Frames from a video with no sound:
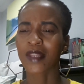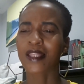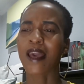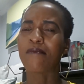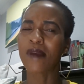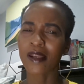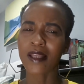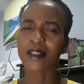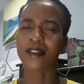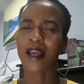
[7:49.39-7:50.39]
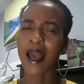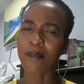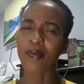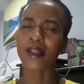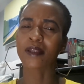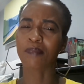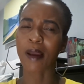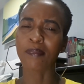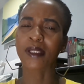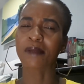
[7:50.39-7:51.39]
their marriage happened
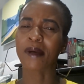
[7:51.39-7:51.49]
publicly,